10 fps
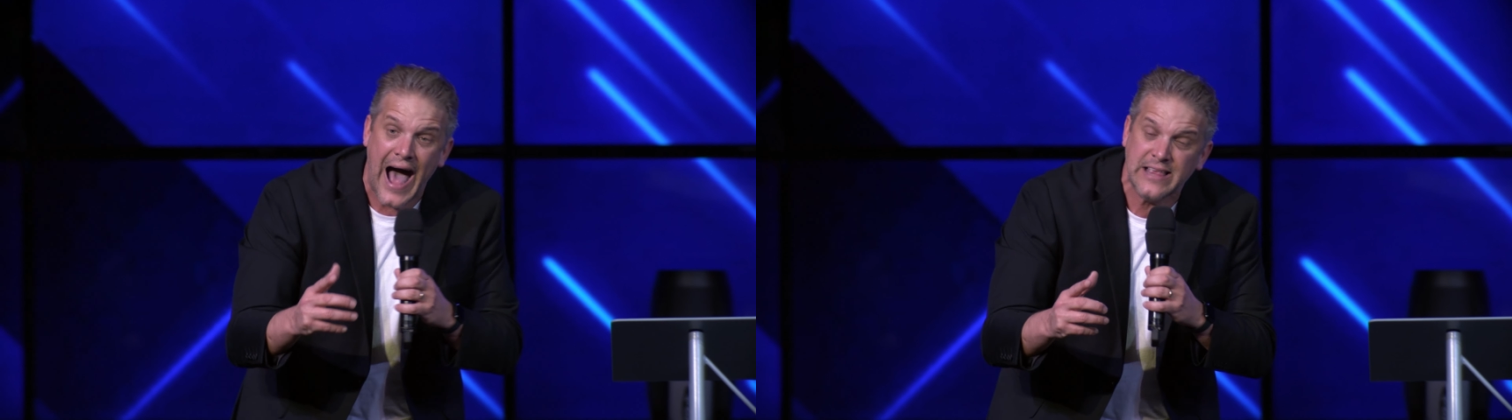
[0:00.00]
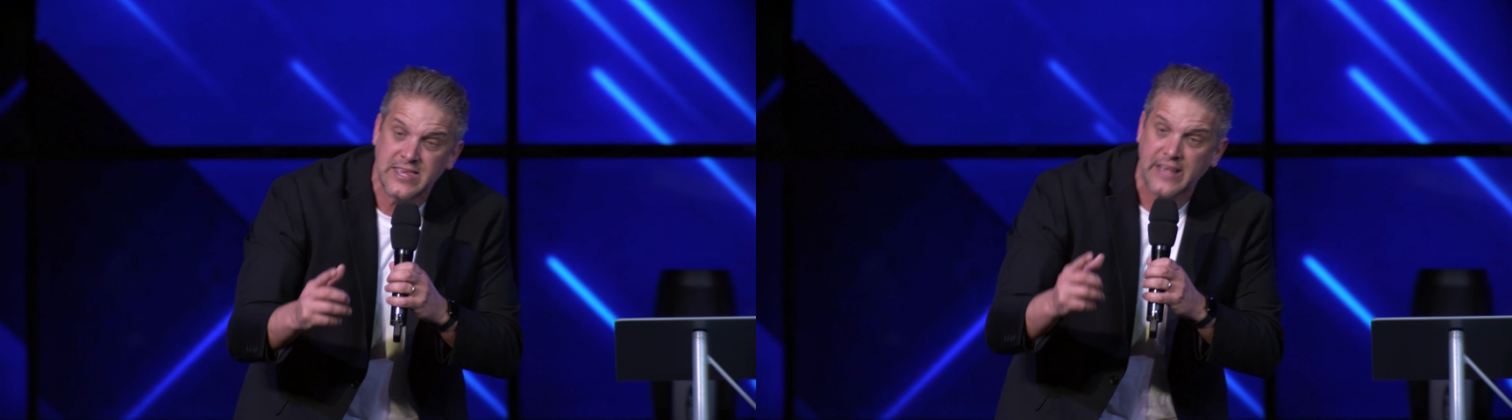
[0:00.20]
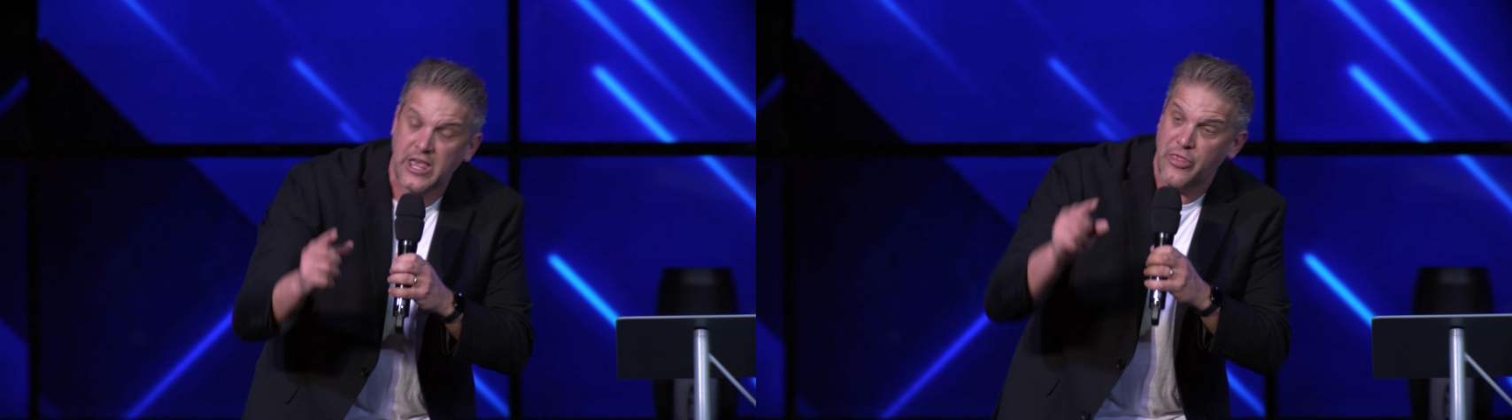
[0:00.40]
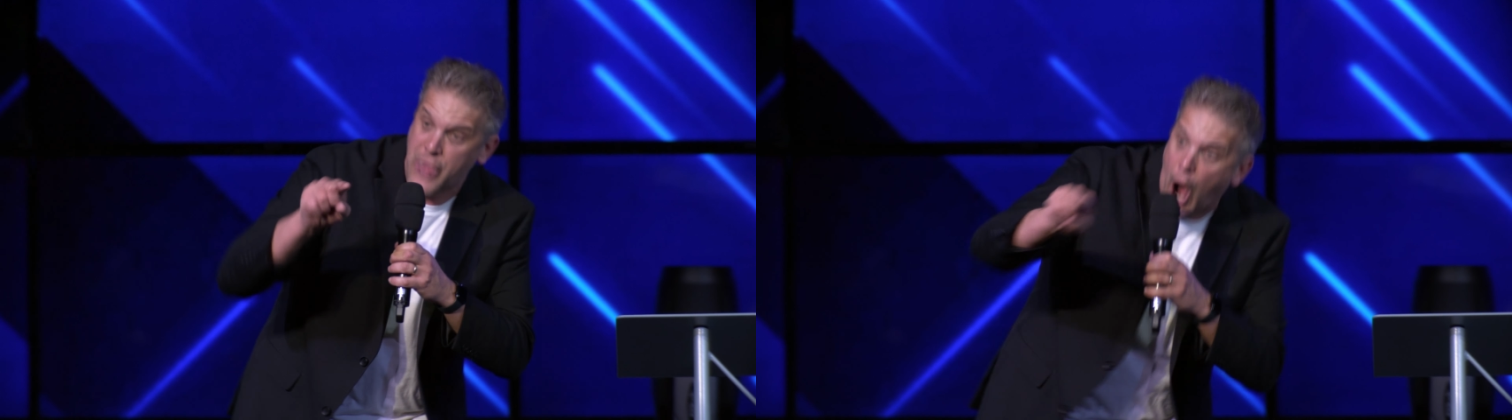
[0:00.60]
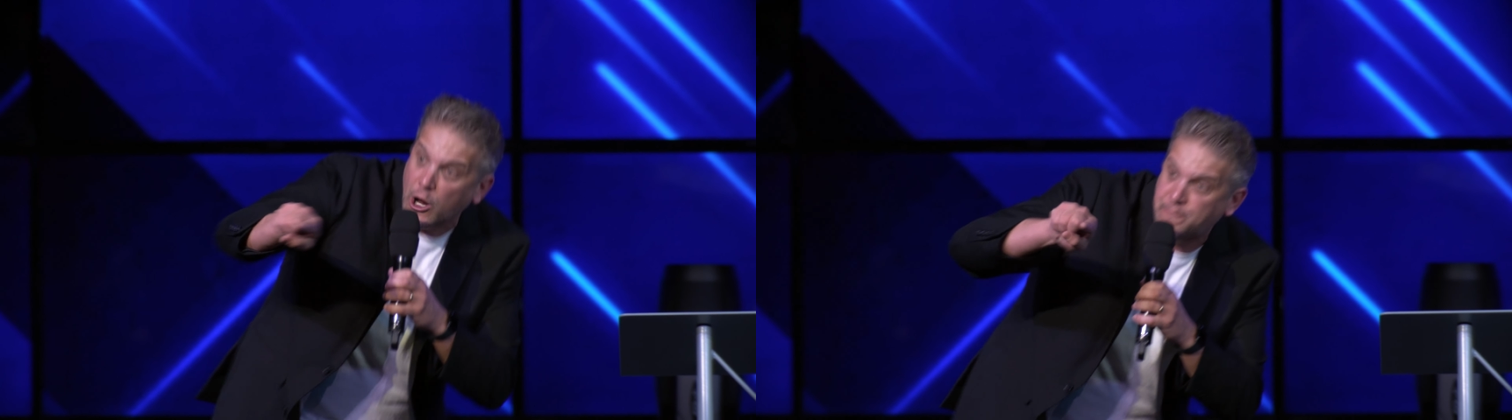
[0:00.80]
God said
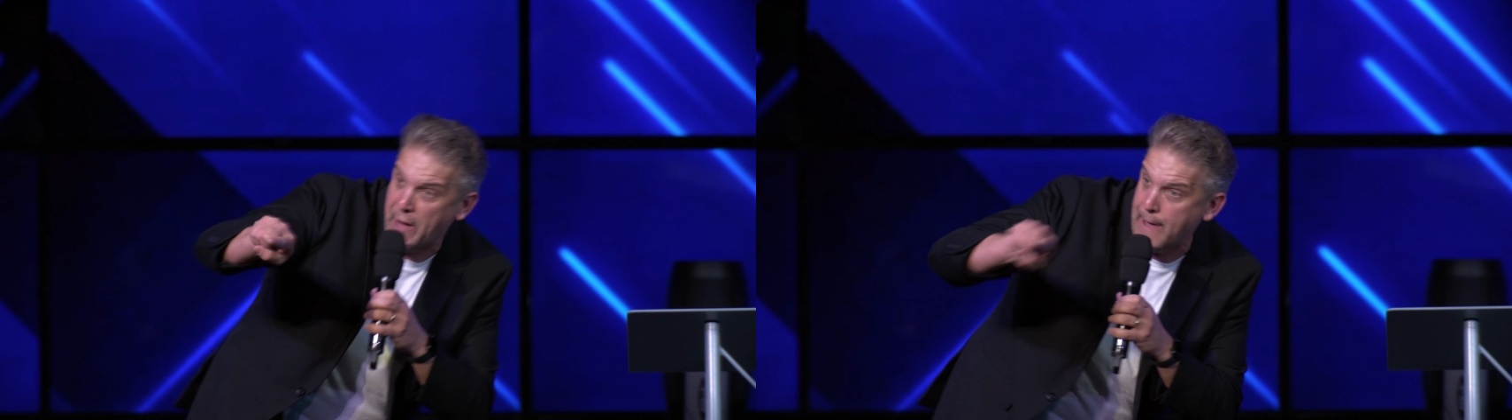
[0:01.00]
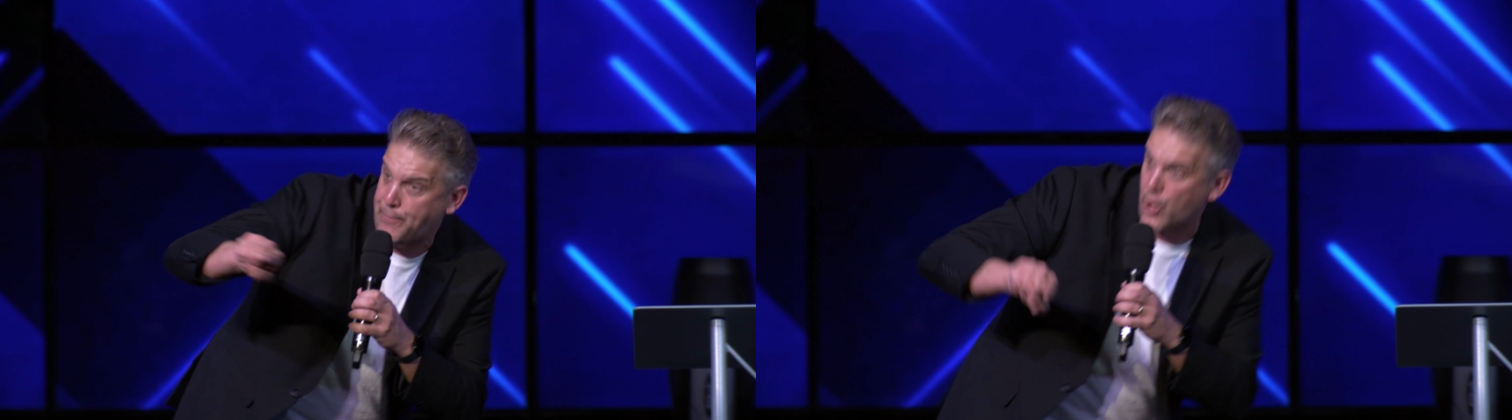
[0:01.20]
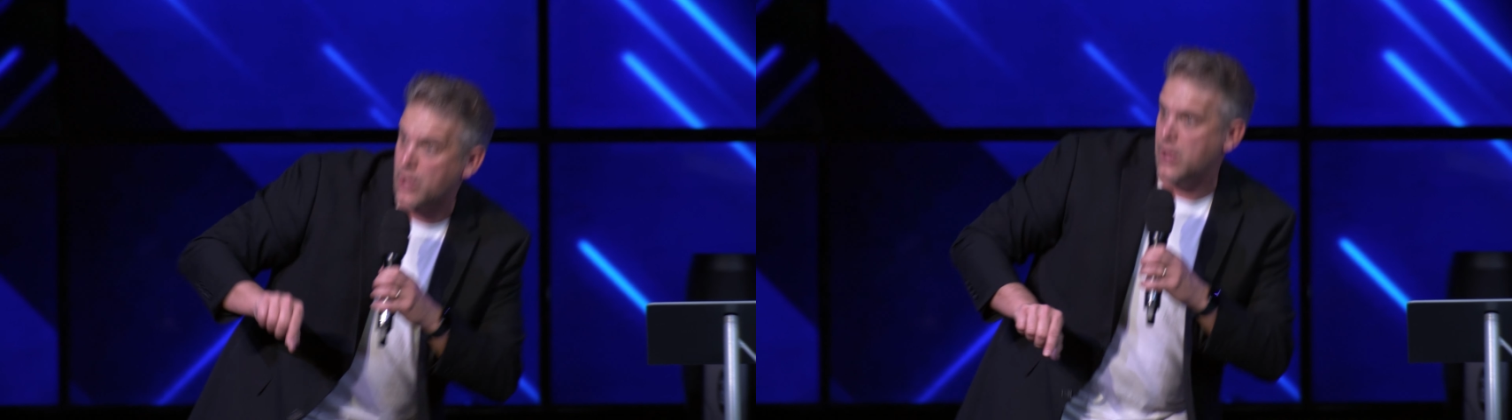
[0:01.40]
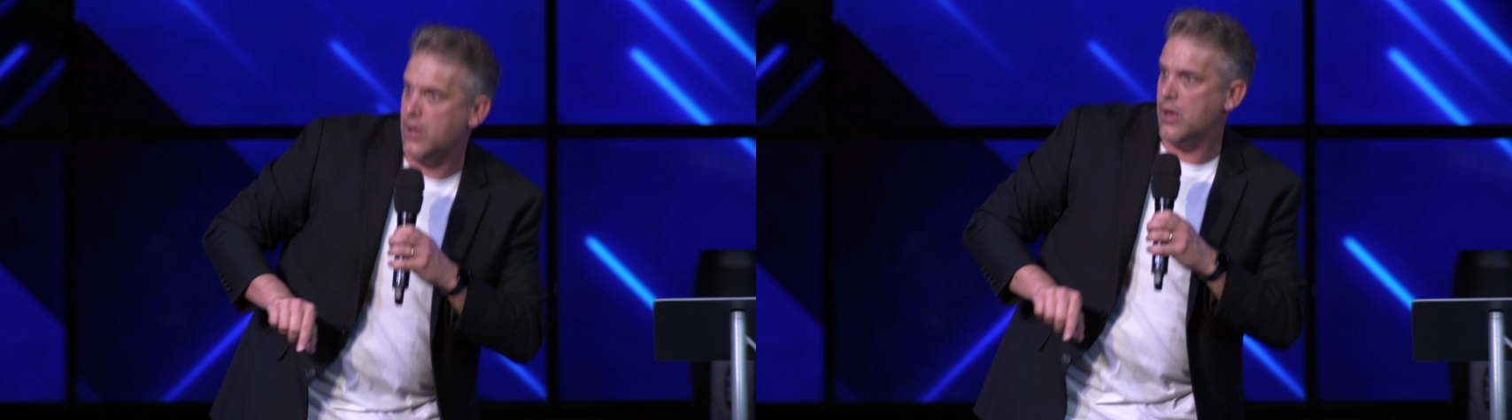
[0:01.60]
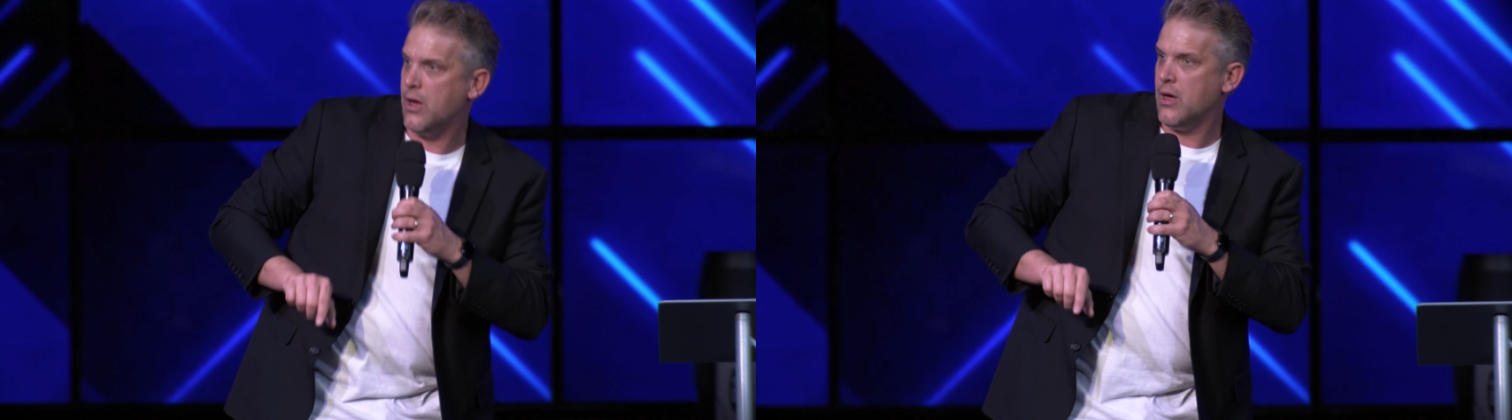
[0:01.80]
to those people,